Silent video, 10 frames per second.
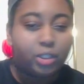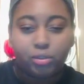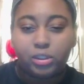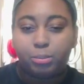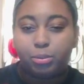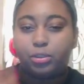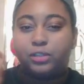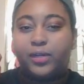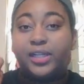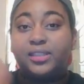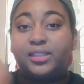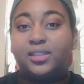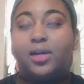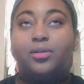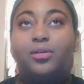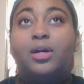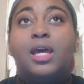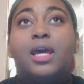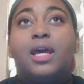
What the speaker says: noticeable. It's very subtle.